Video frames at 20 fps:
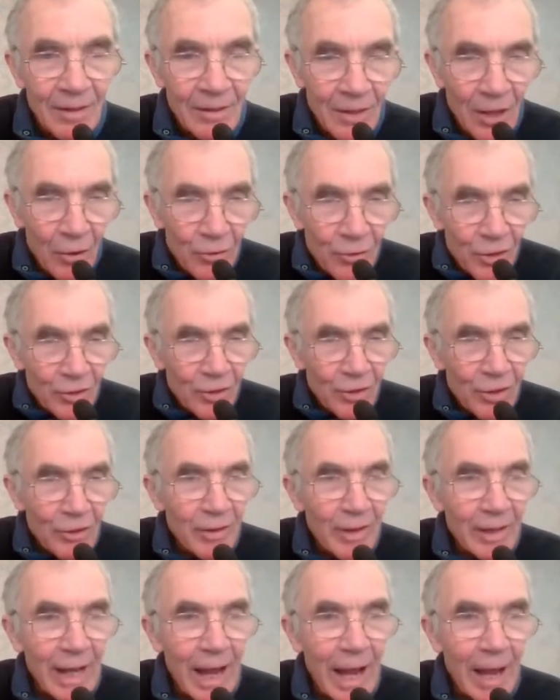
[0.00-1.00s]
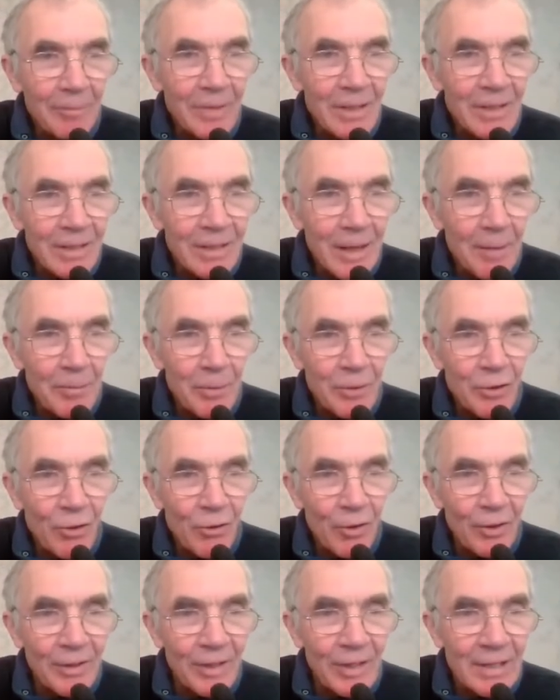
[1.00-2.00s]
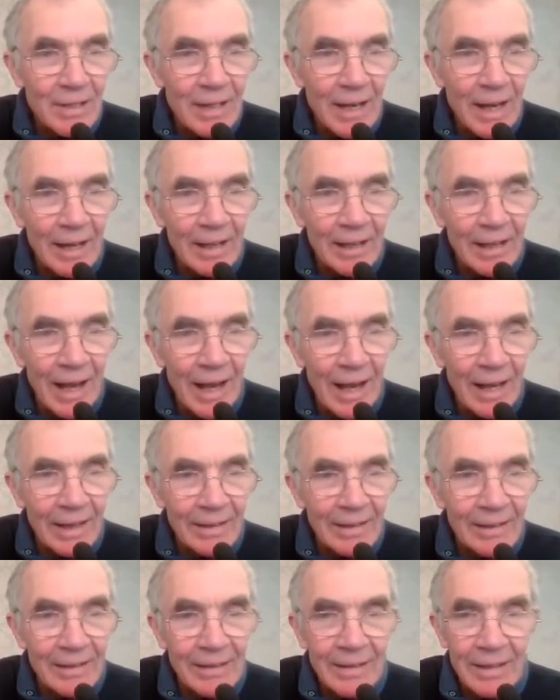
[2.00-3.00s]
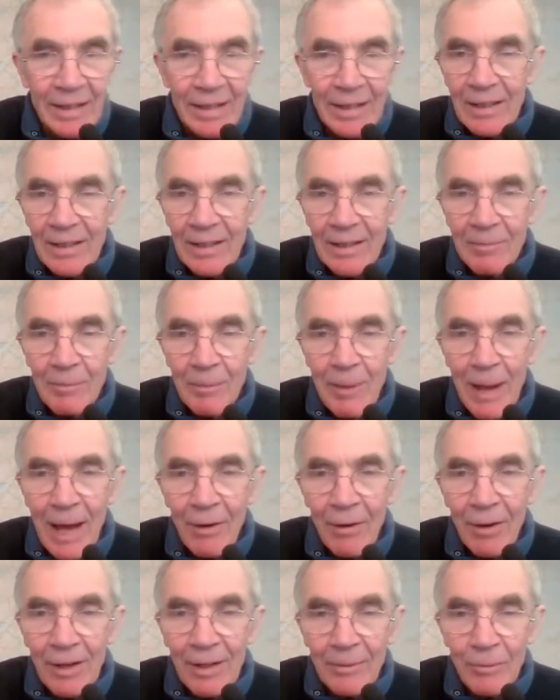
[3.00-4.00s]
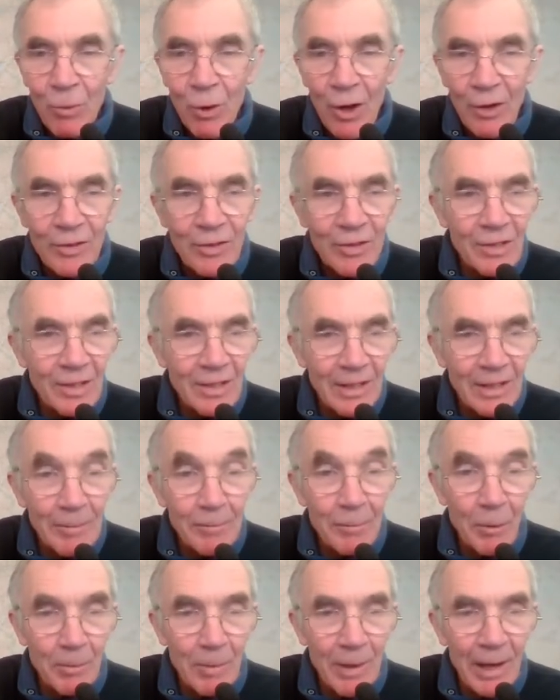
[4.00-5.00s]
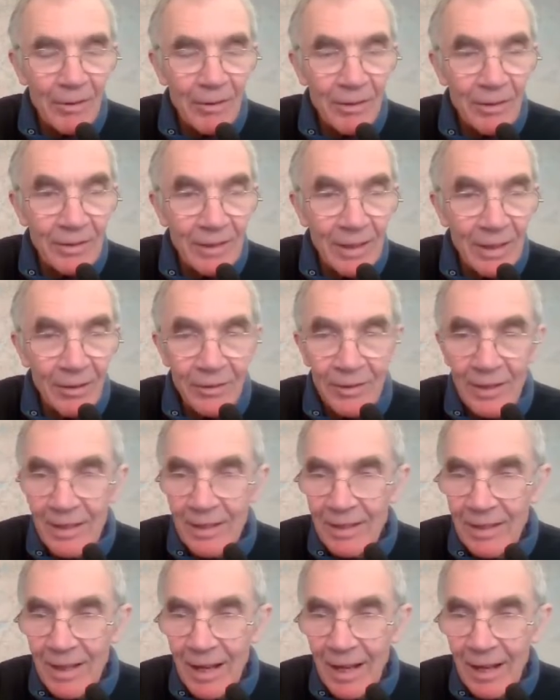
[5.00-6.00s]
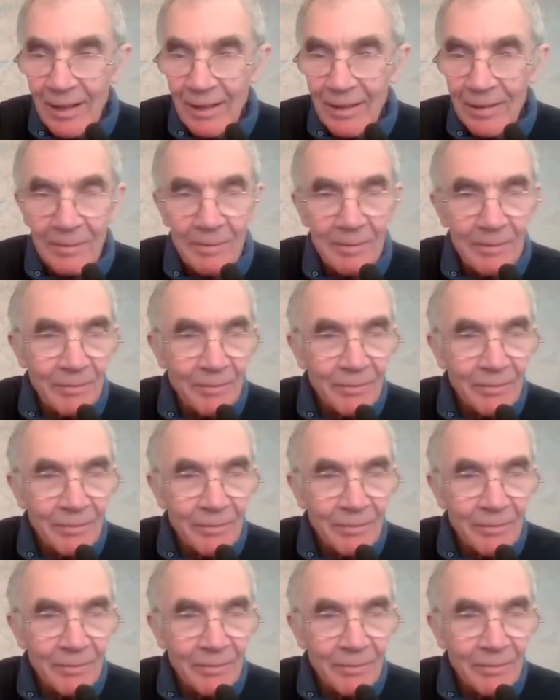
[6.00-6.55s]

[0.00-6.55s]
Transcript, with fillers: So just to recap, there's temperature on this scale and um, power in watts, input power on, on this scale